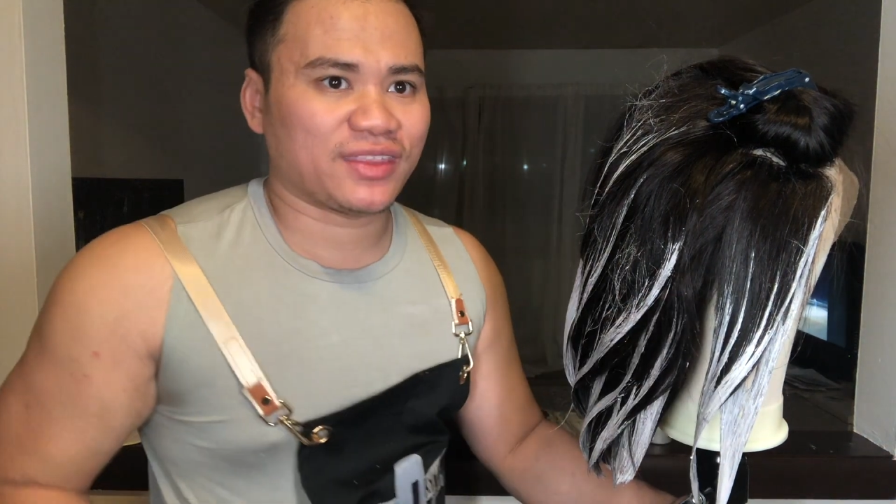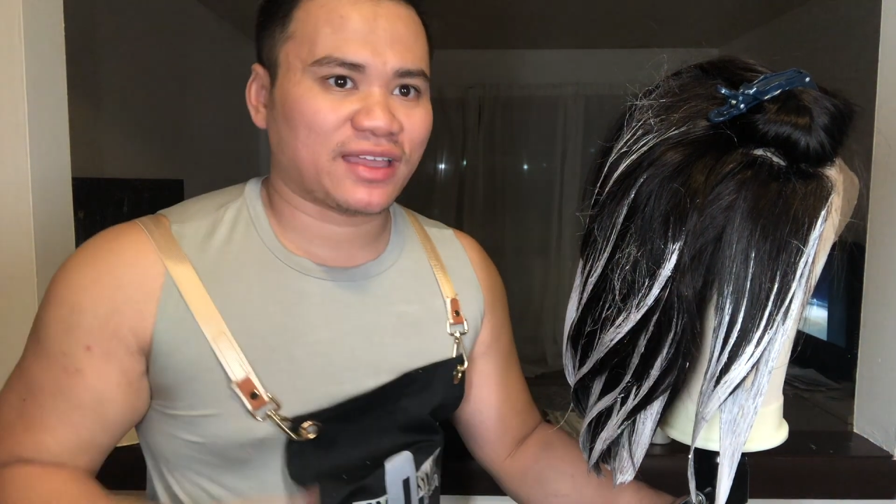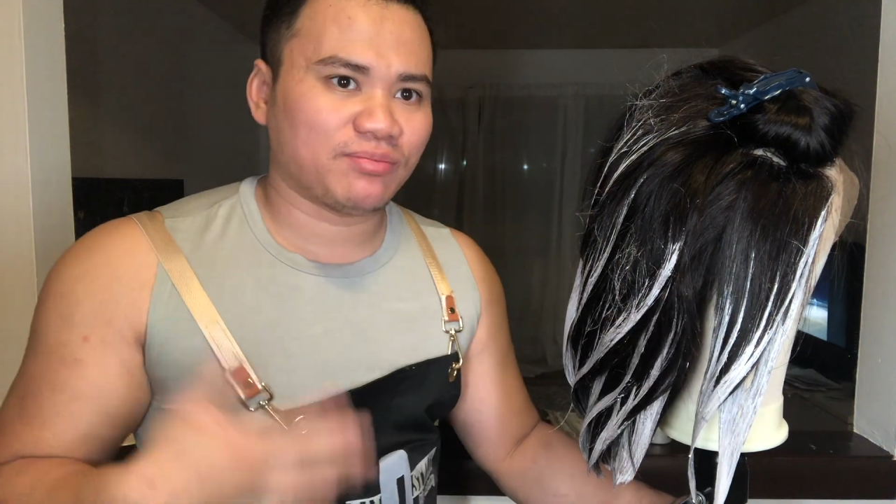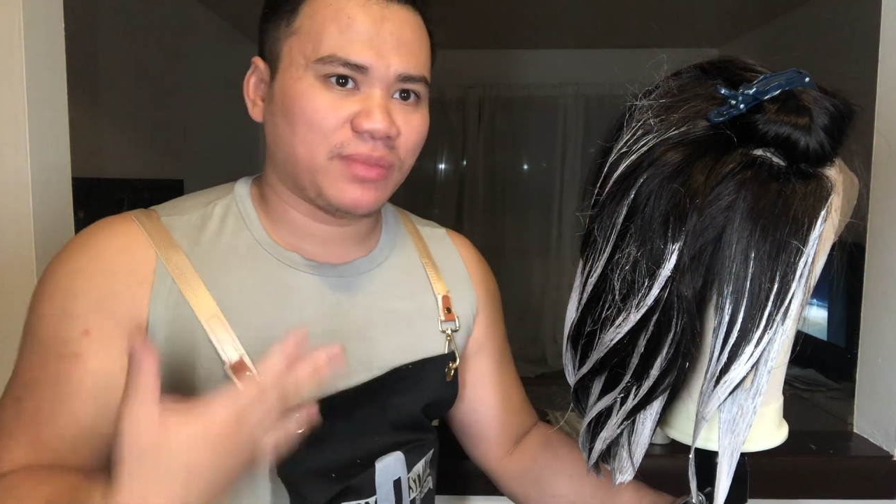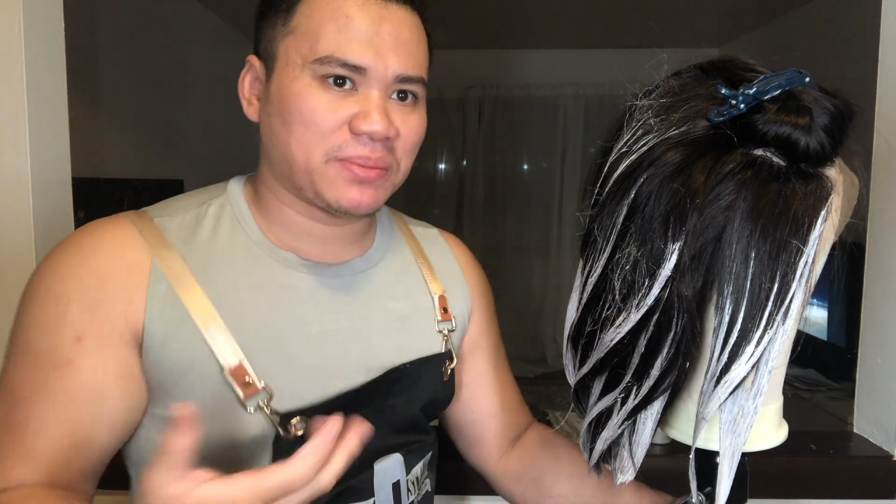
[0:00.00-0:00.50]

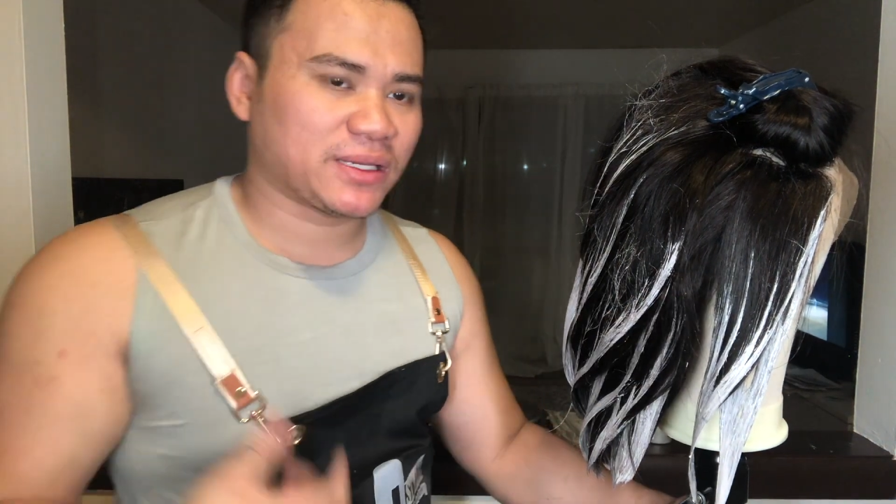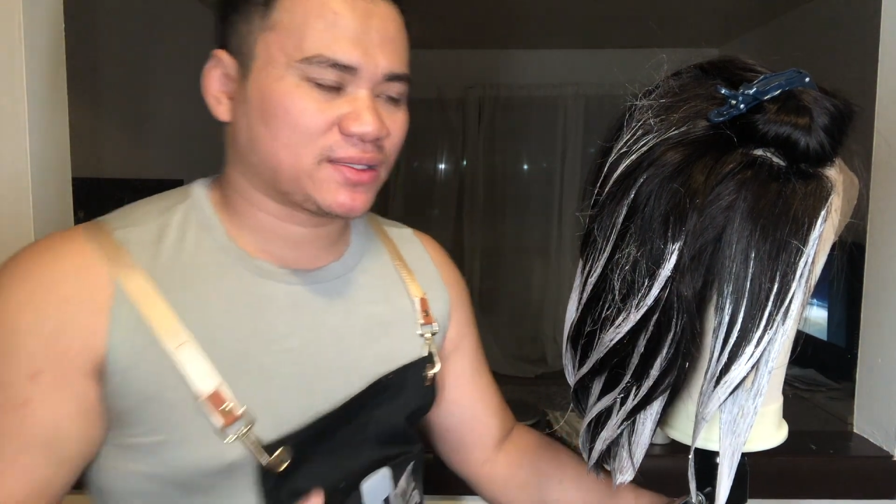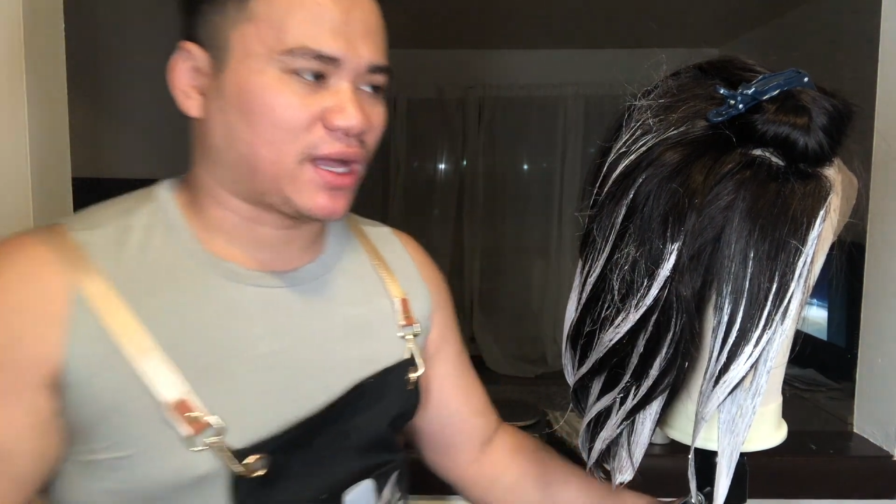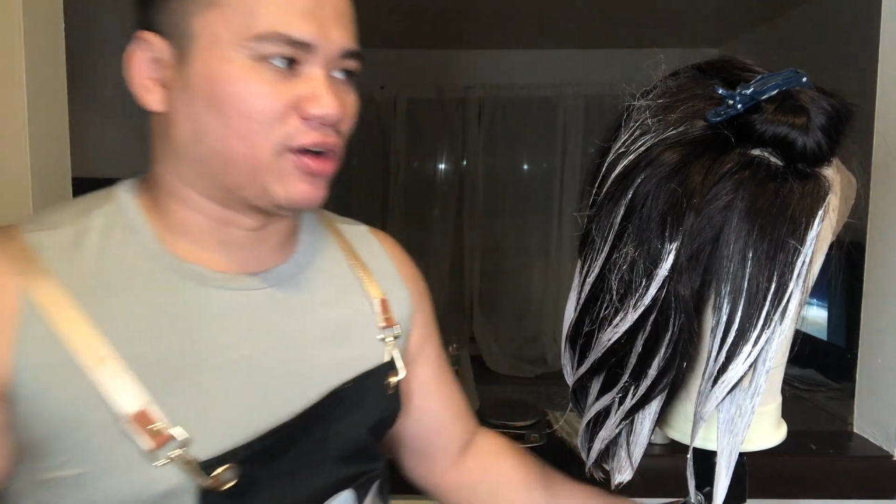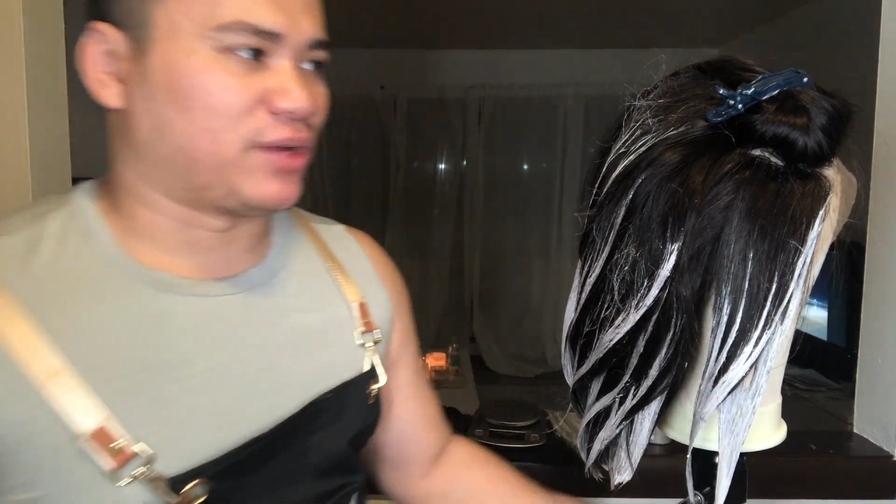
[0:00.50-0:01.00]
That
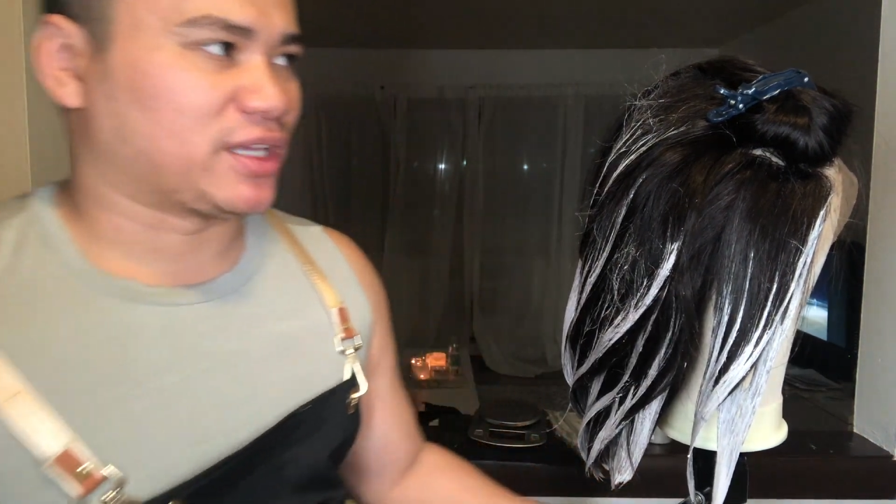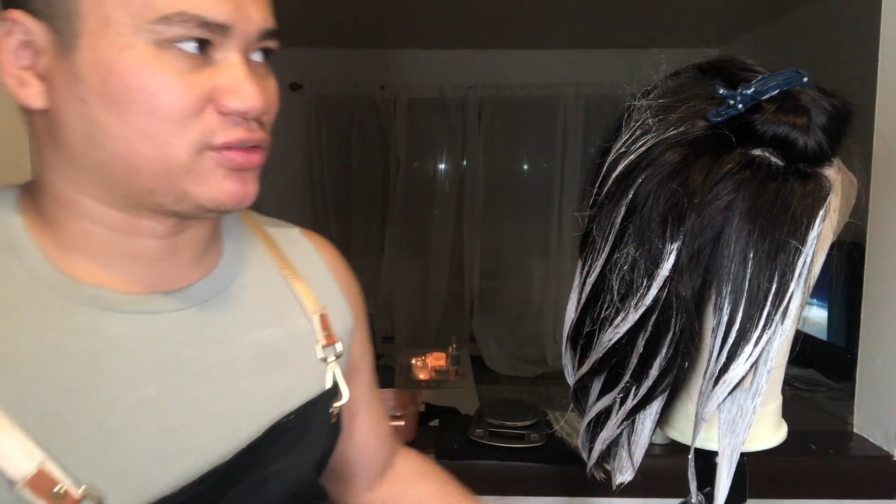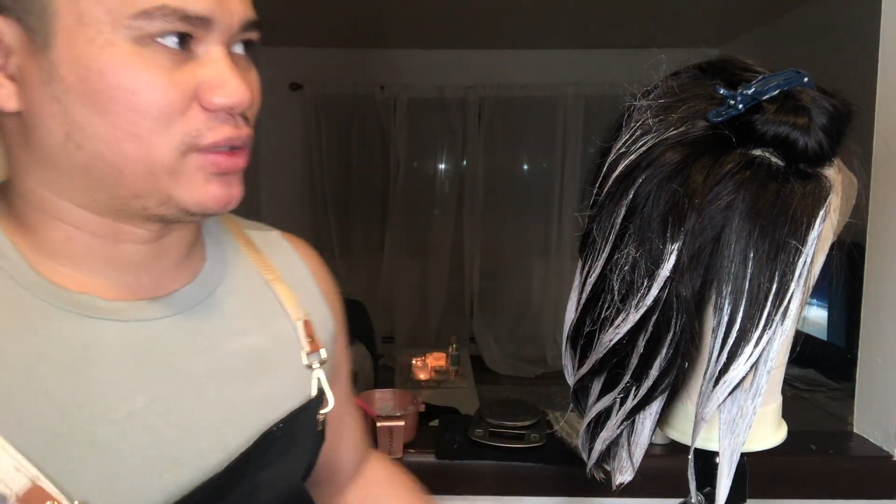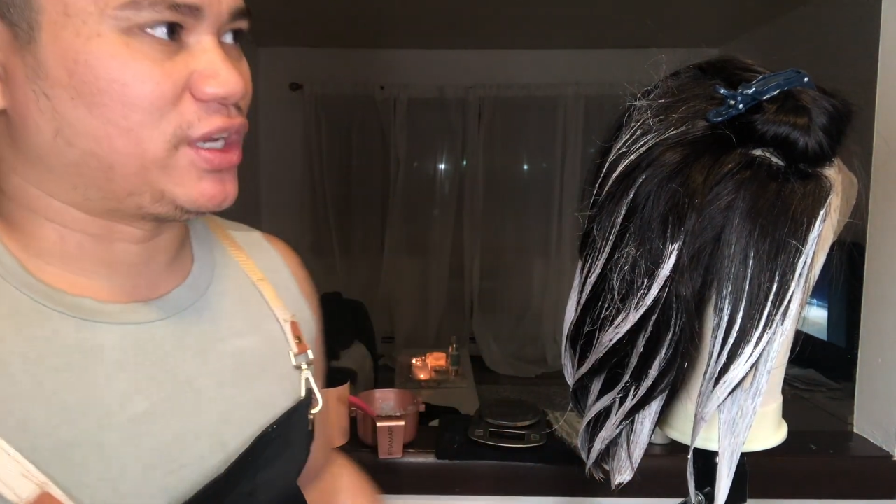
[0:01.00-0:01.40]
mimics how natural